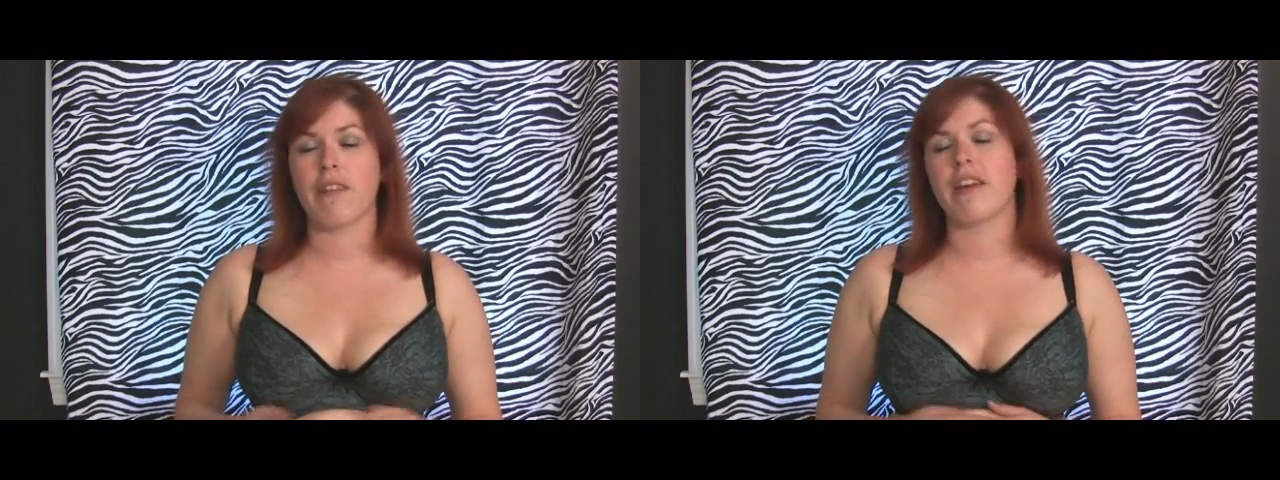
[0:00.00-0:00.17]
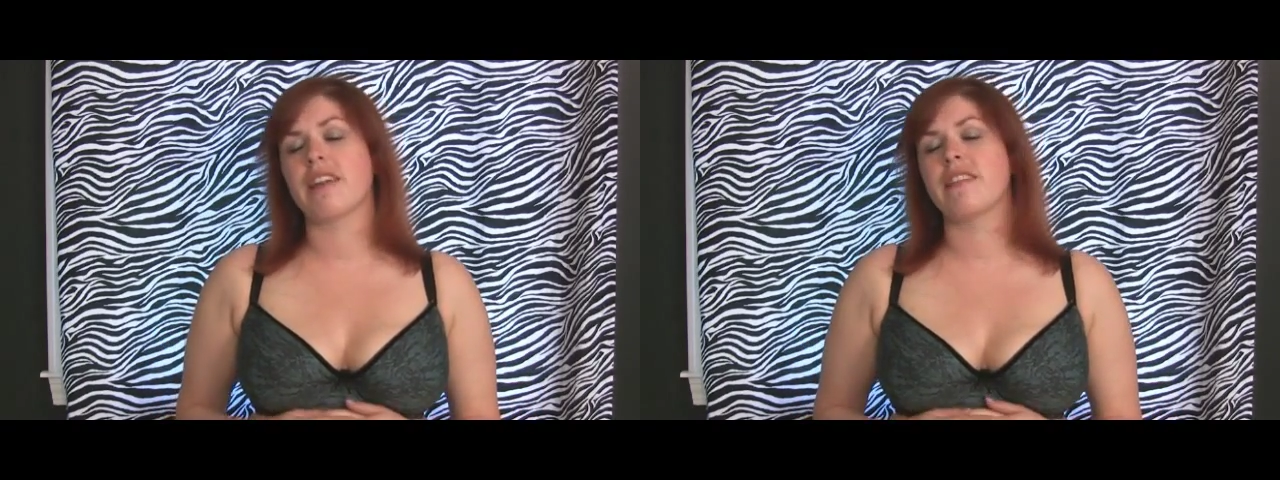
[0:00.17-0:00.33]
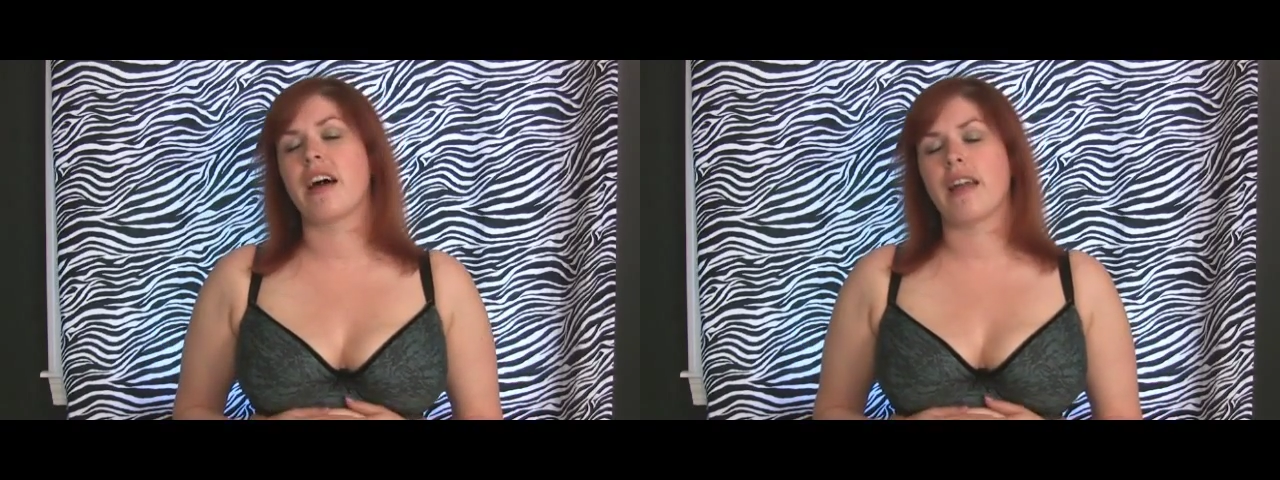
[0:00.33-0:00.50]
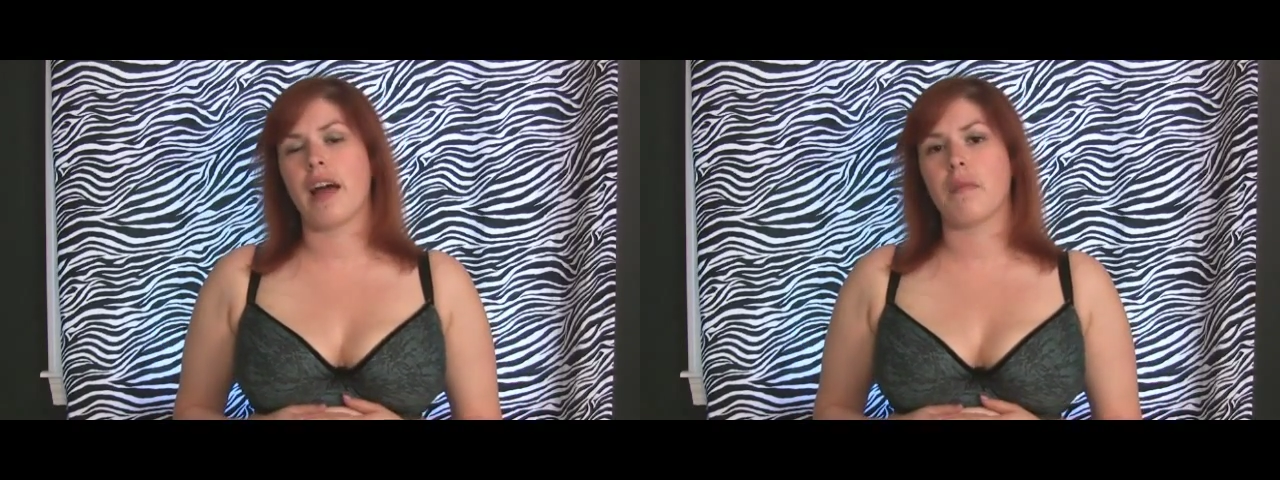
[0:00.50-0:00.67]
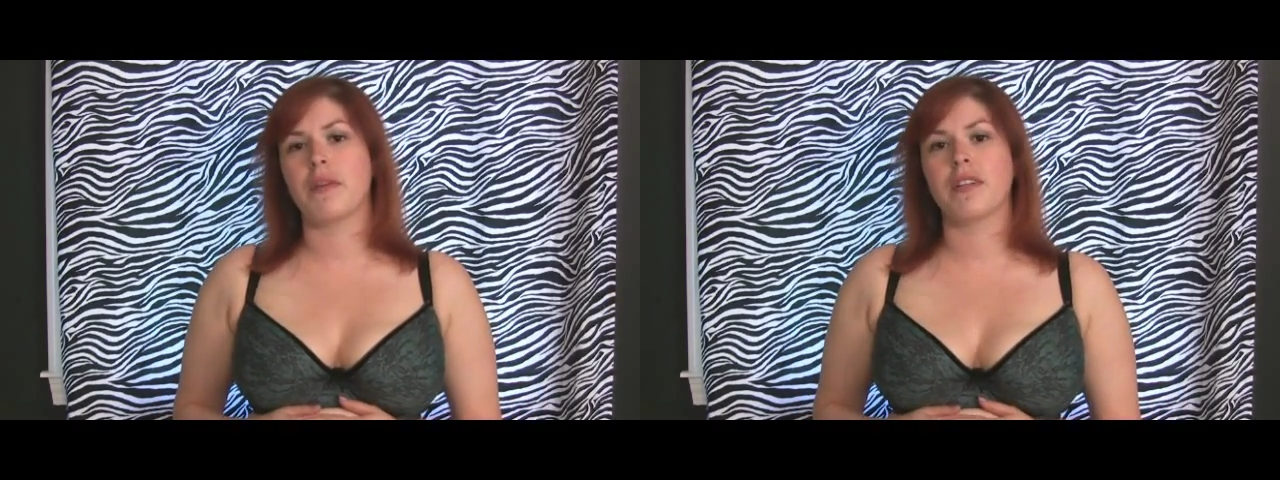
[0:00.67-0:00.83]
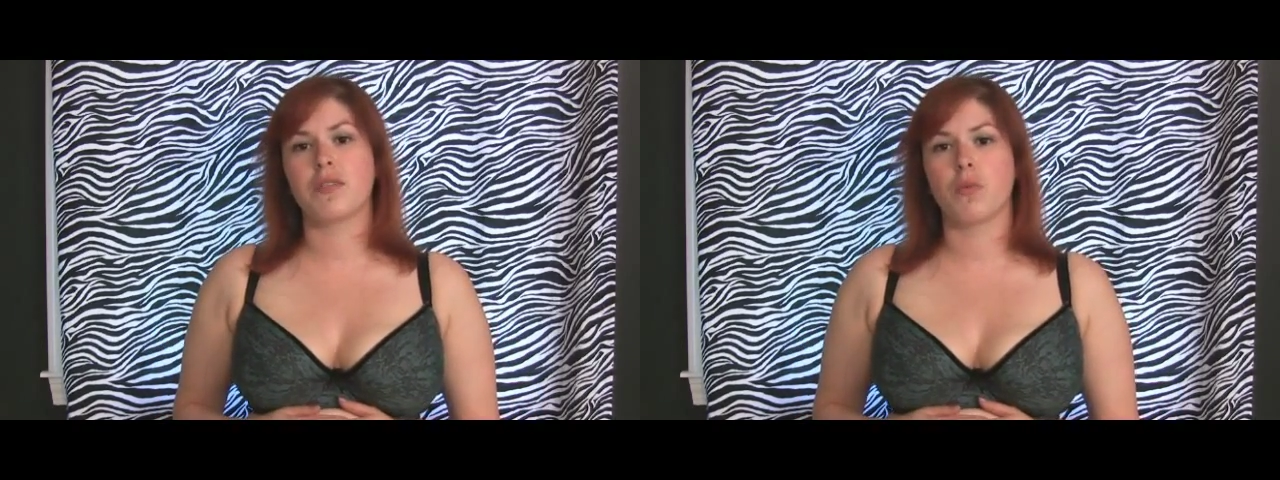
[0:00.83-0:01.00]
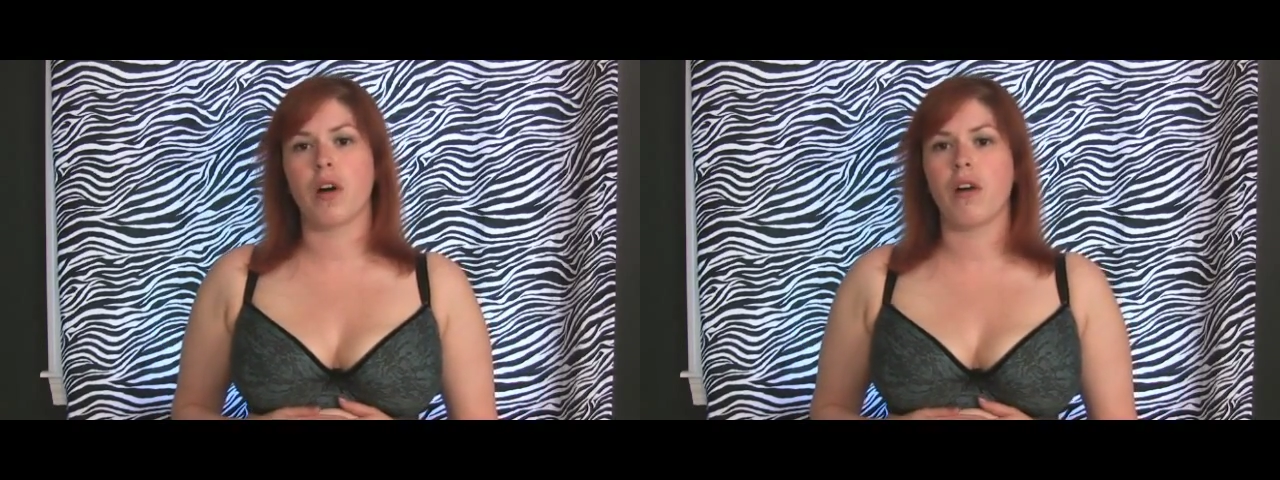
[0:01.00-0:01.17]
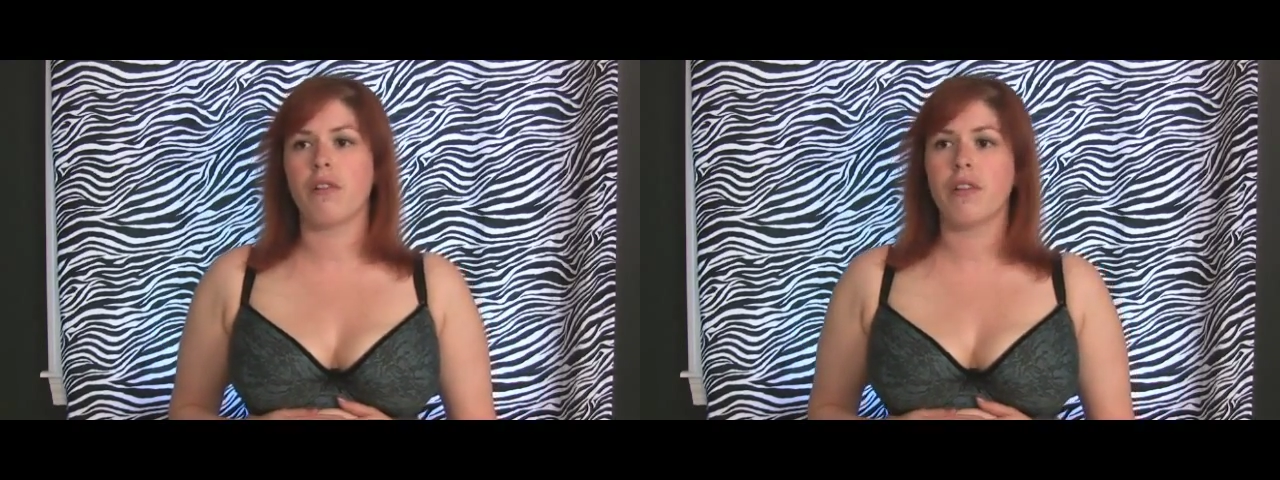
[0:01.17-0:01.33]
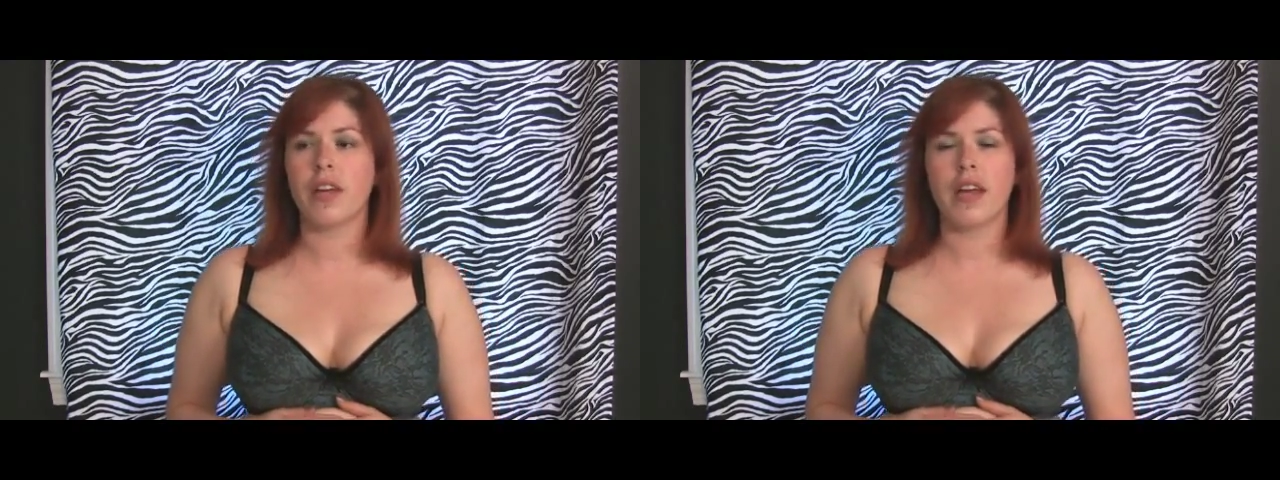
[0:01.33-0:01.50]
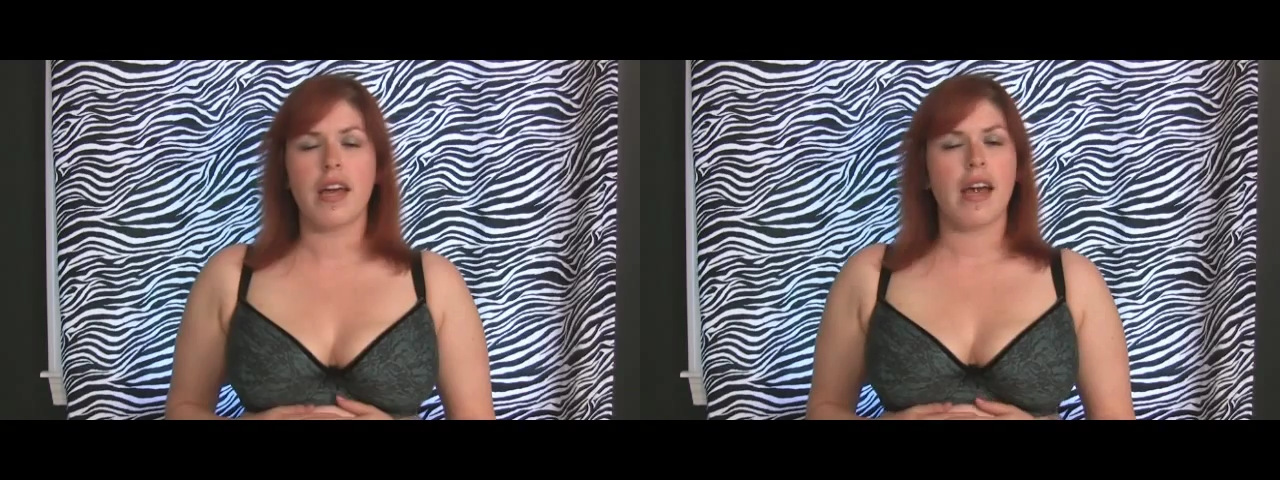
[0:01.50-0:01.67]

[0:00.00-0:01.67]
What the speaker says: I've had that happen as well.